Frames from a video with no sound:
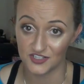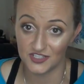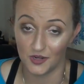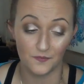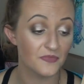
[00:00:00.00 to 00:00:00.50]

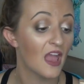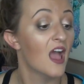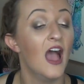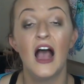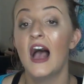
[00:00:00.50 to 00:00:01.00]
So
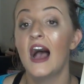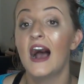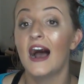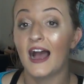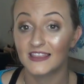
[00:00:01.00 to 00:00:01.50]

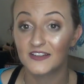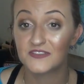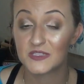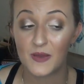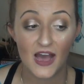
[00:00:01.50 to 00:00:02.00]
I love
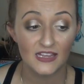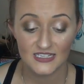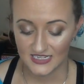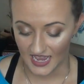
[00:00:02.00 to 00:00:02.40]
this palette.